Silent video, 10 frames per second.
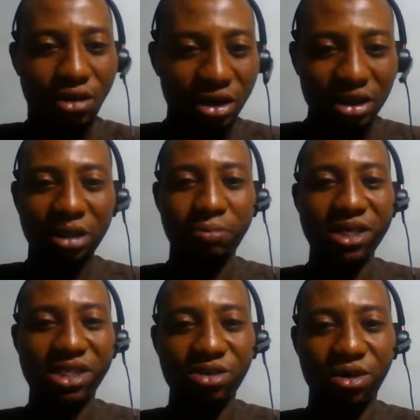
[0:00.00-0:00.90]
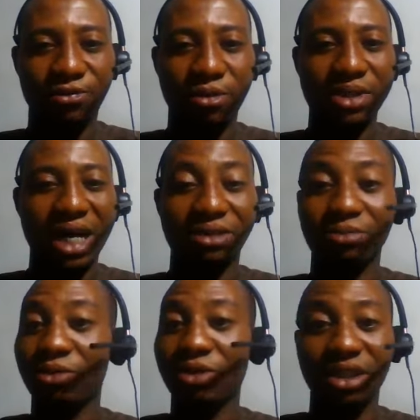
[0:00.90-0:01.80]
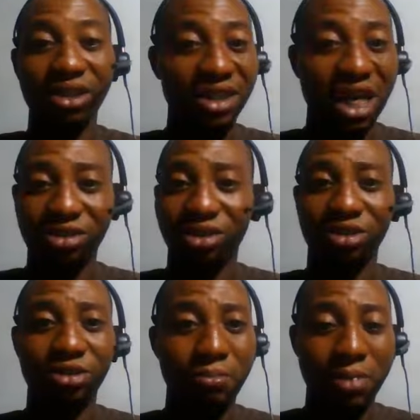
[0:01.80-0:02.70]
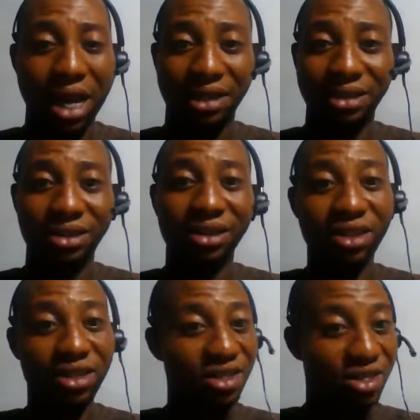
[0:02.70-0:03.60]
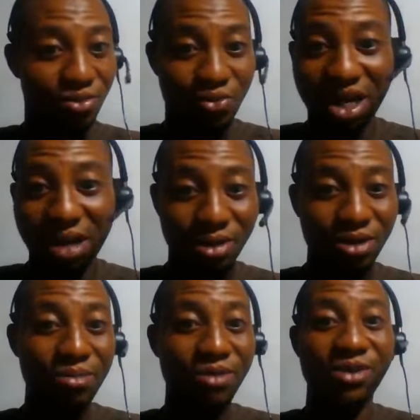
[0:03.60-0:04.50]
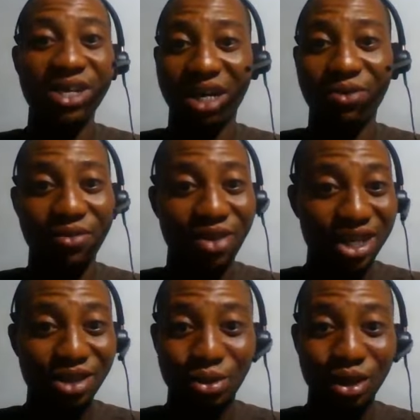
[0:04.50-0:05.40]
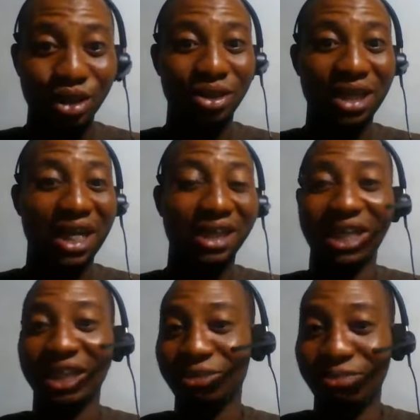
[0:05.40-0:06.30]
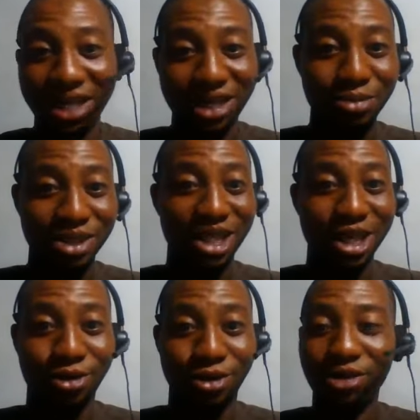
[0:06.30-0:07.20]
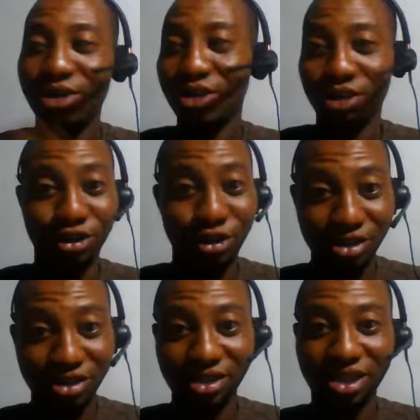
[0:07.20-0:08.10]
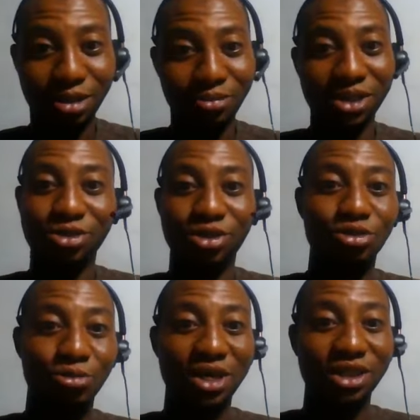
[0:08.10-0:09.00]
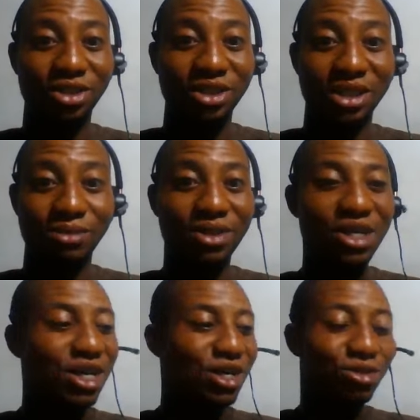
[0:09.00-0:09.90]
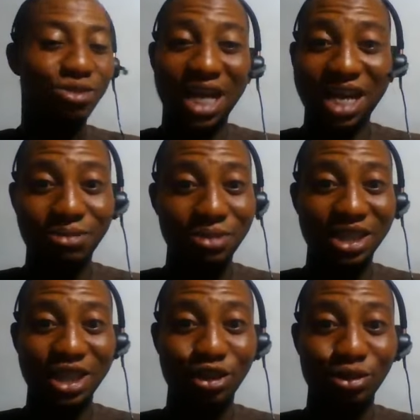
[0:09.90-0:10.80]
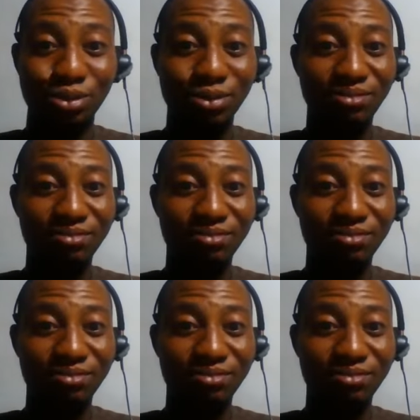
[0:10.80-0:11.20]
Cut the person off from that. Okay, that does not mind. We can become a friend and we have already know each other like that. My name is Lekon. Yours, the person is going to mention name. So nice meeting you.